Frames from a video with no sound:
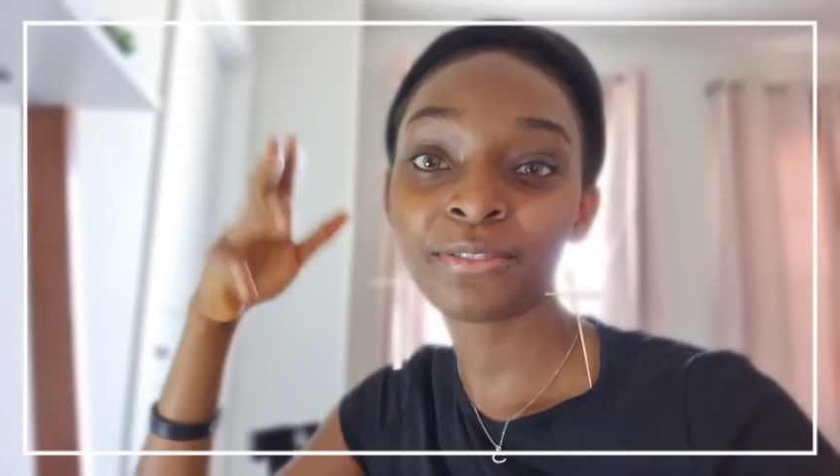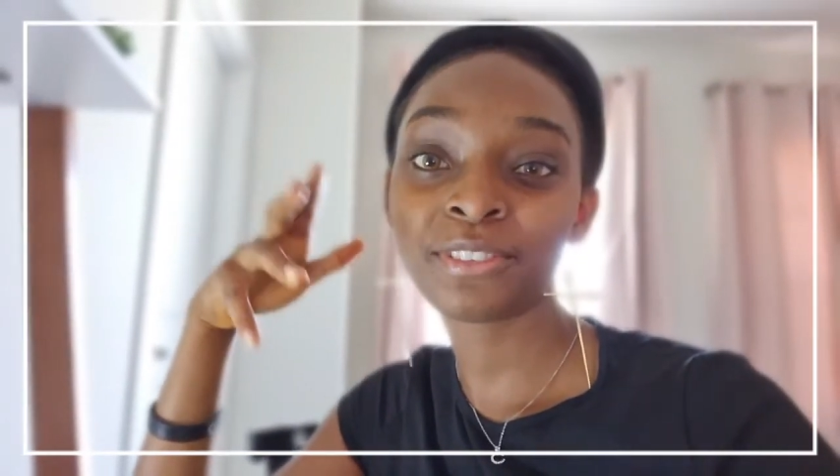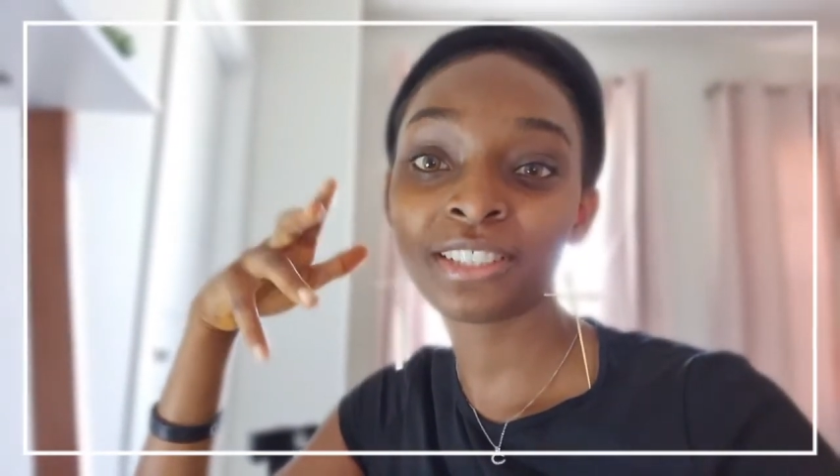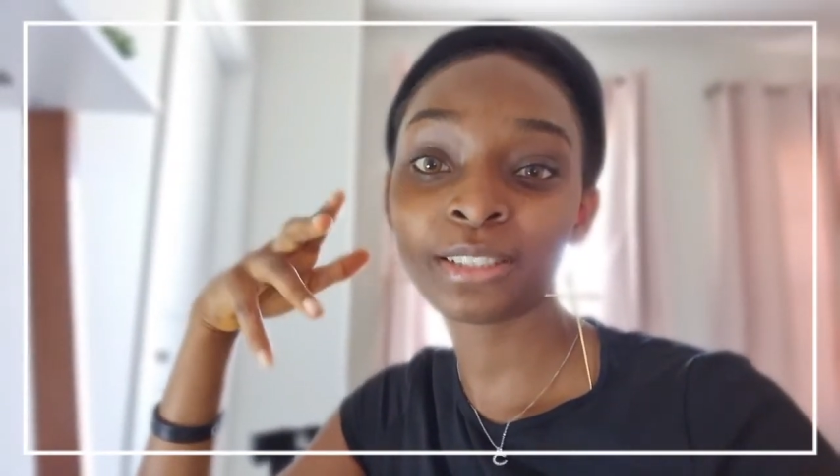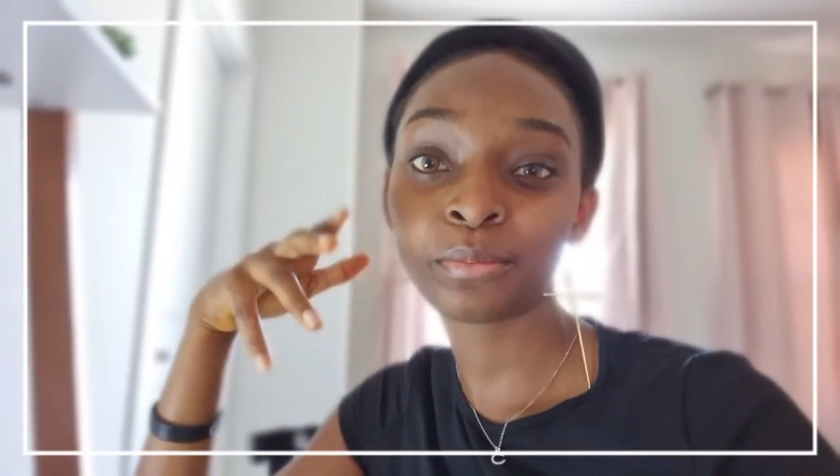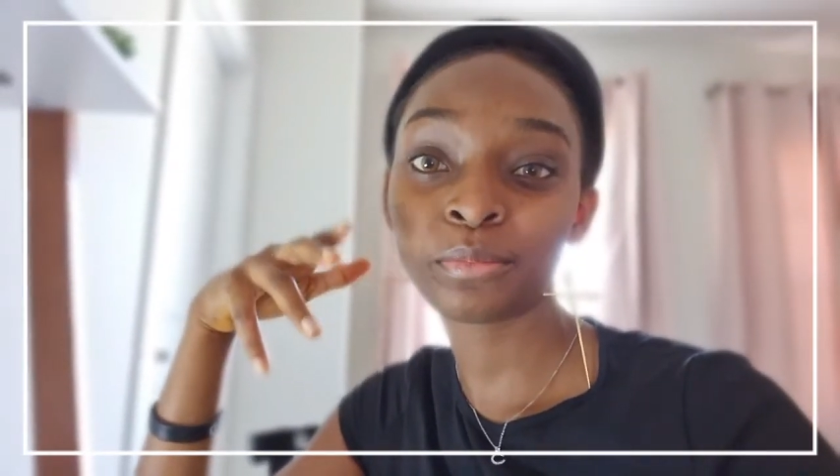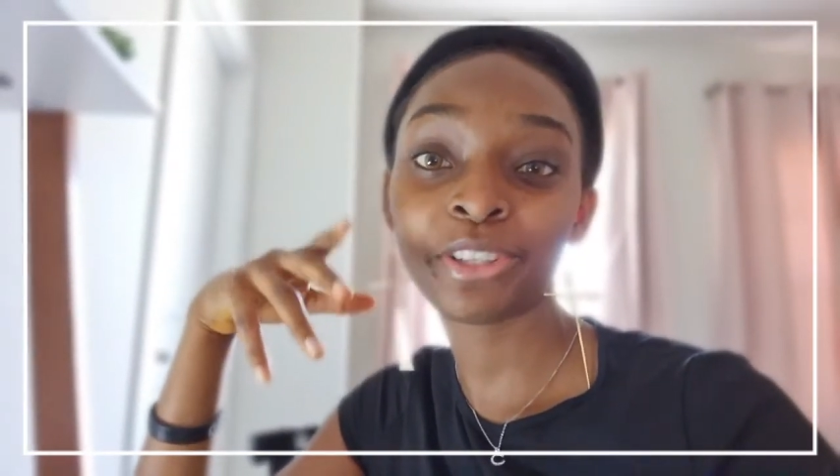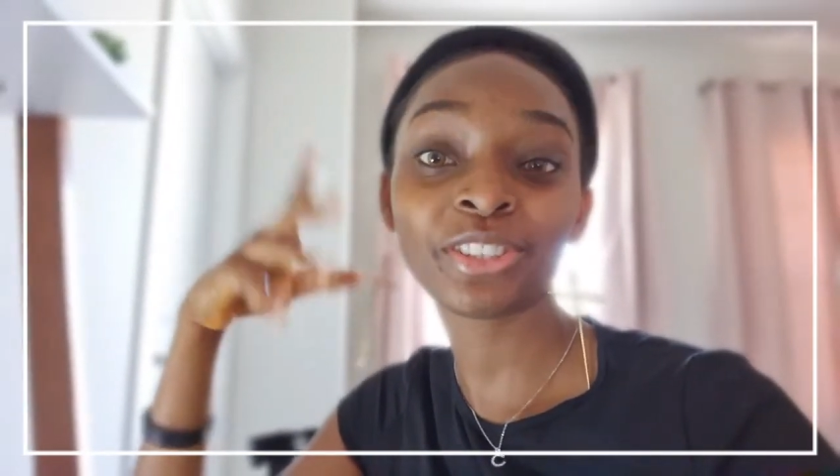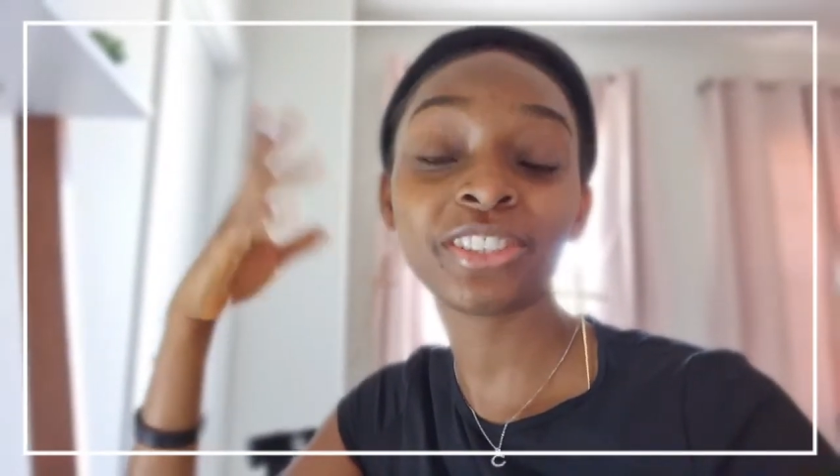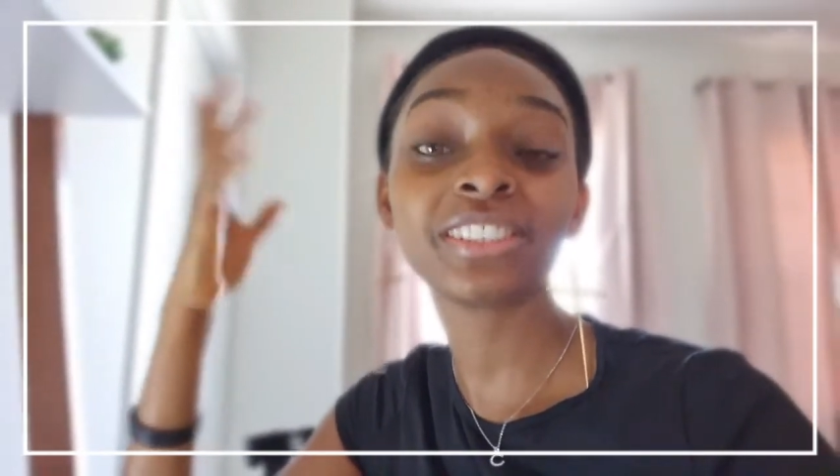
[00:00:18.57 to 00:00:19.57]
First
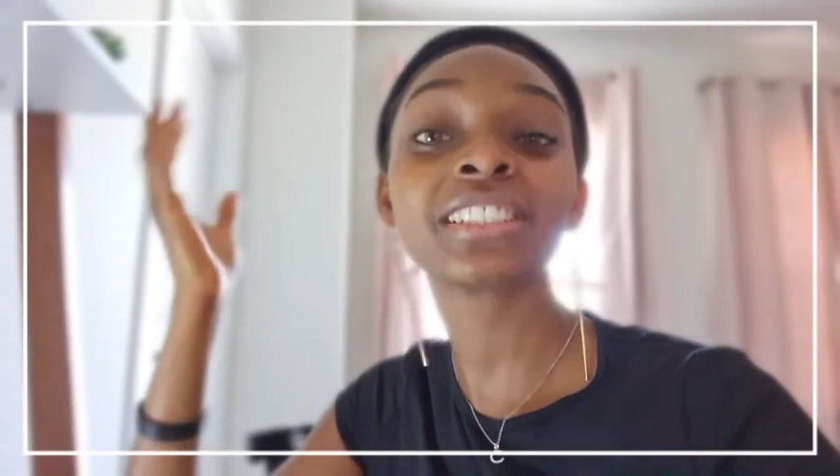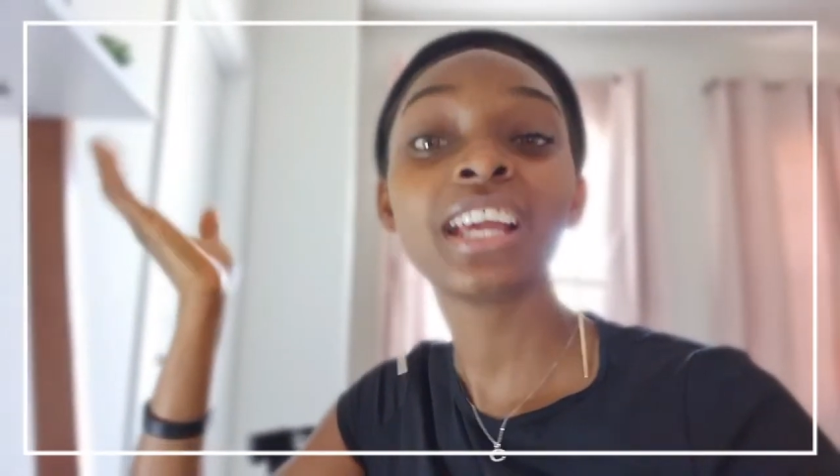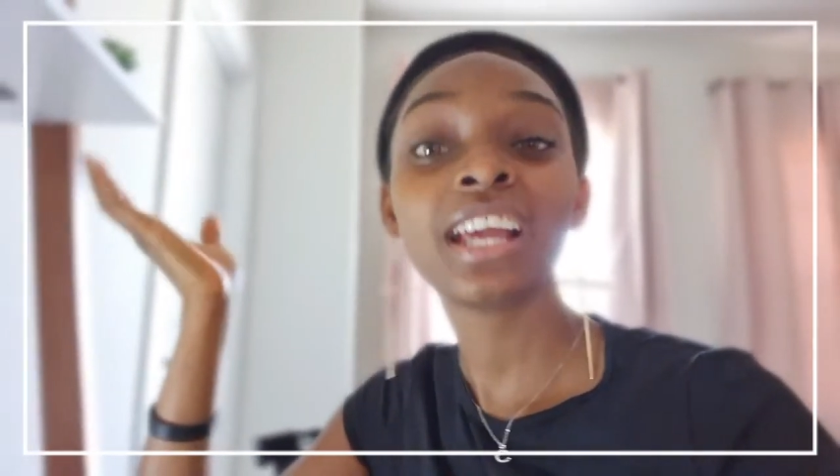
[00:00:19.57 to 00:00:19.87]
Impressions,